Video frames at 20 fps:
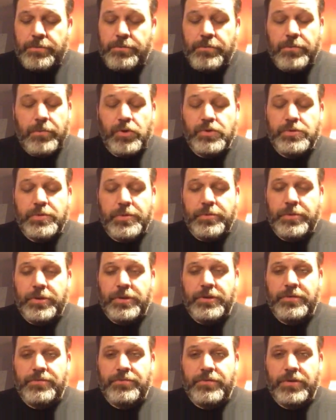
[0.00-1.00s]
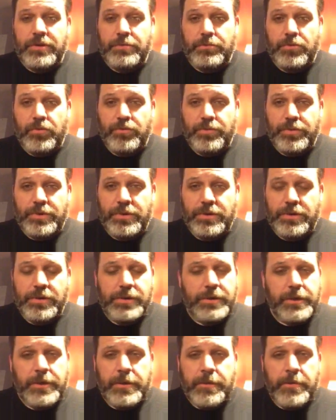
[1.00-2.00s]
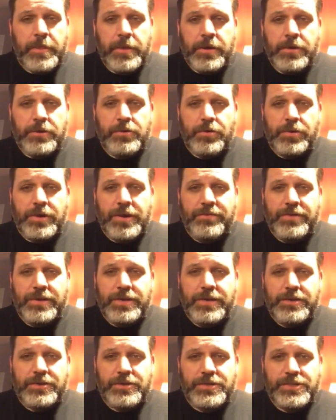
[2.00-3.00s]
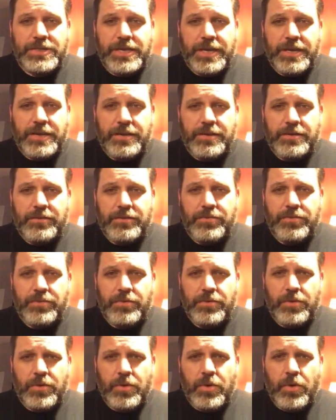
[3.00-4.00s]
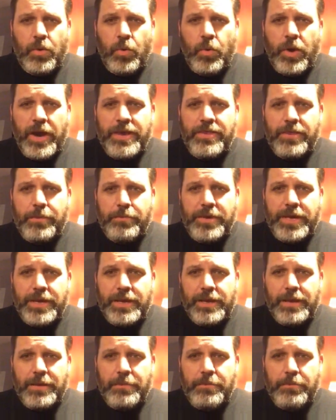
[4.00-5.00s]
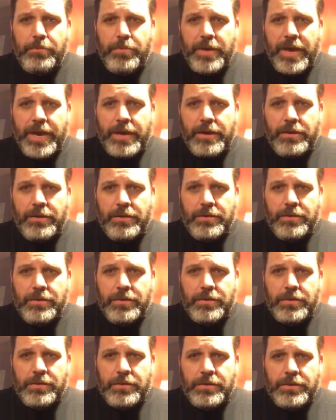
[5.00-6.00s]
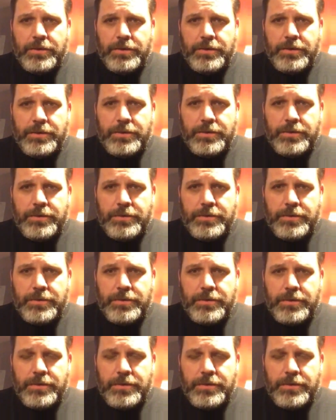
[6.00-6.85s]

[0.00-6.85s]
Most people in the freedom movement don't have any understanding of why the BLM battle. I'm